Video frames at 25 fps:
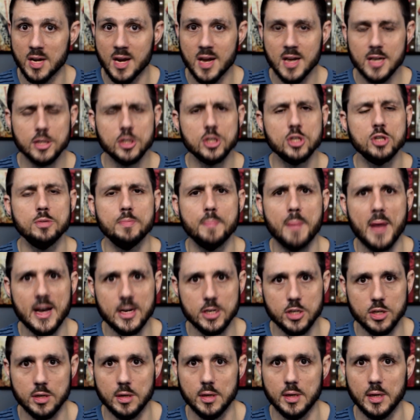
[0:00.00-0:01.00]

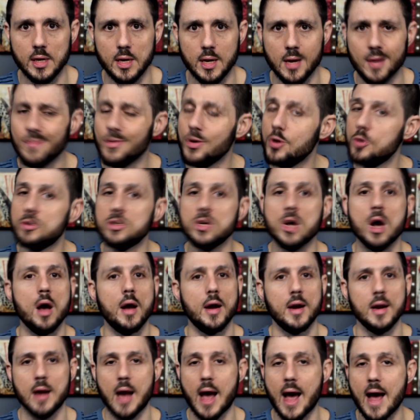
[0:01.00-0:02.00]
especially, you're
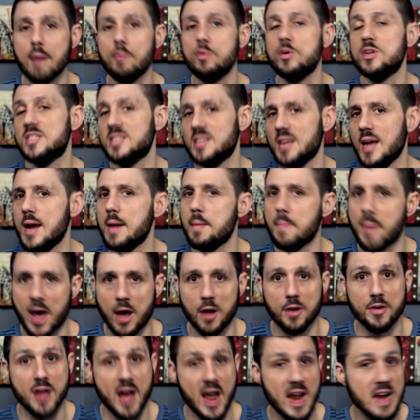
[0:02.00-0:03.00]
talking, I would say about
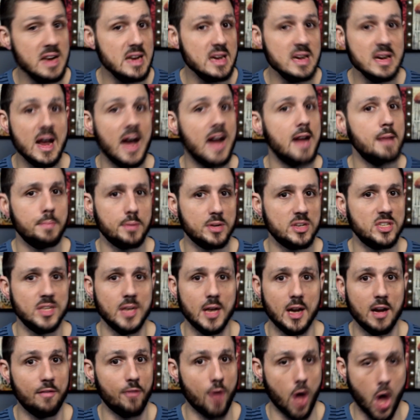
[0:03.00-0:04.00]
99%
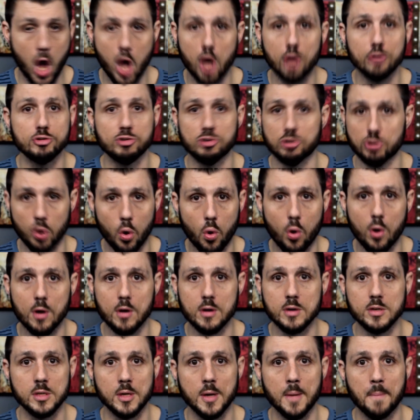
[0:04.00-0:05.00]
of all
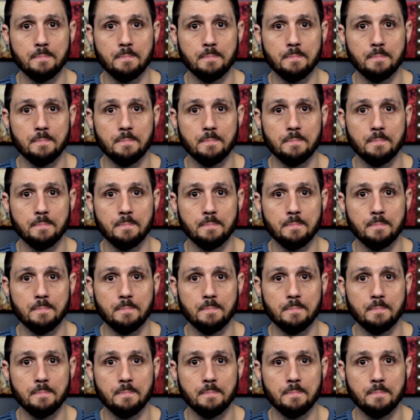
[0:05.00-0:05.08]
stores